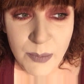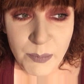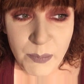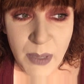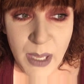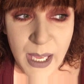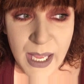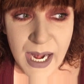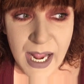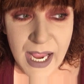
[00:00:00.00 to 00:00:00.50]

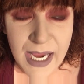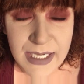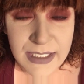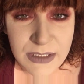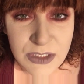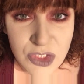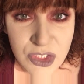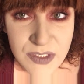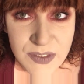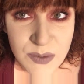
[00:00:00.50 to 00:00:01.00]
But I
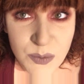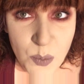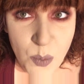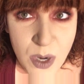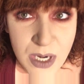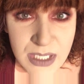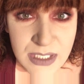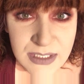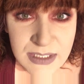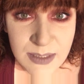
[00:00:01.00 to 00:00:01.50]
just
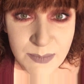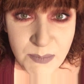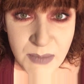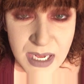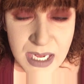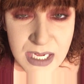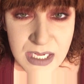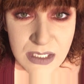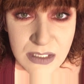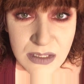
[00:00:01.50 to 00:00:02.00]
wanted to
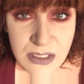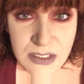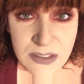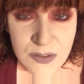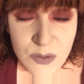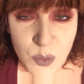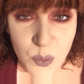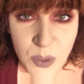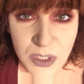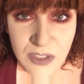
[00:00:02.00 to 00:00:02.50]
make
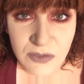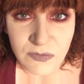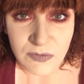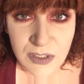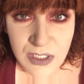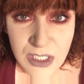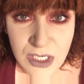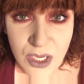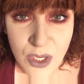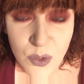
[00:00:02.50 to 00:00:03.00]
this quick
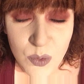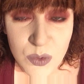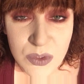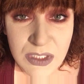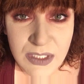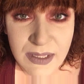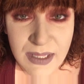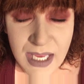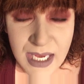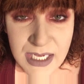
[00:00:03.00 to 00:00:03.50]
video
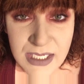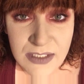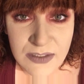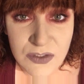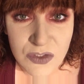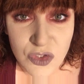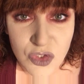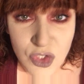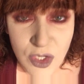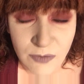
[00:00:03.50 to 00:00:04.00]
to thank
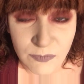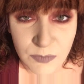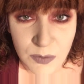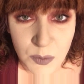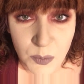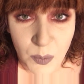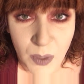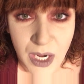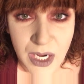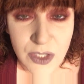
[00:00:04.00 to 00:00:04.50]

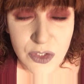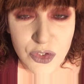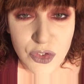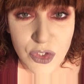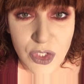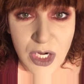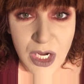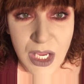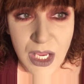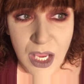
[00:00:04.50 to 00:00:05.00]
Geoffrey
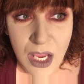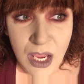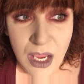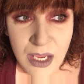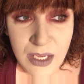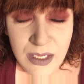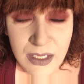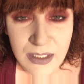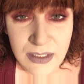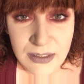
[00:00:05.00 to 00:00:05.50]
Rush.
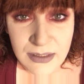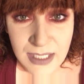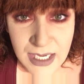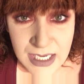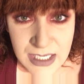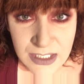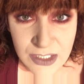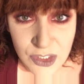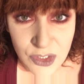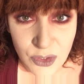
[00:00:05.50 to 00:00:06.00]

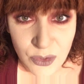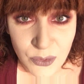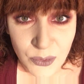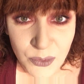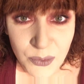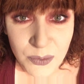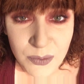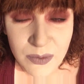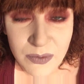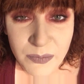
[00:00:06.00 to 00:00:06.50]
Thank
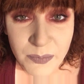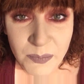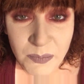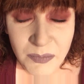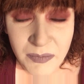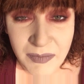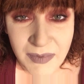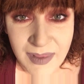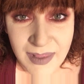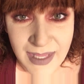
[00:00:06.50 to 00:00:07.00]
you.
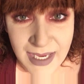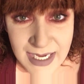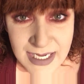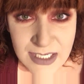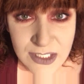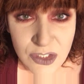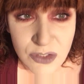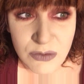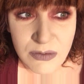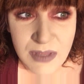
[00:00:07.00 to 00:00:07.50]

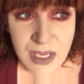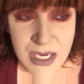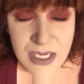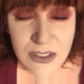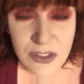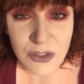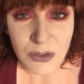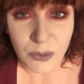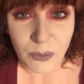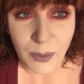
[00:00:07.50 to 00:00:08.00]
Thank you.
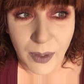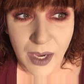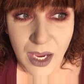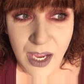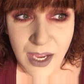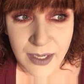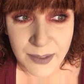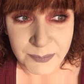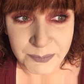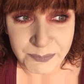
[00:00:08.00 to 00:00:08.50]
Thank you.
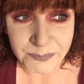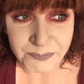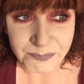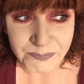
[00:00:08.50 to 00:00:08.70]
Um,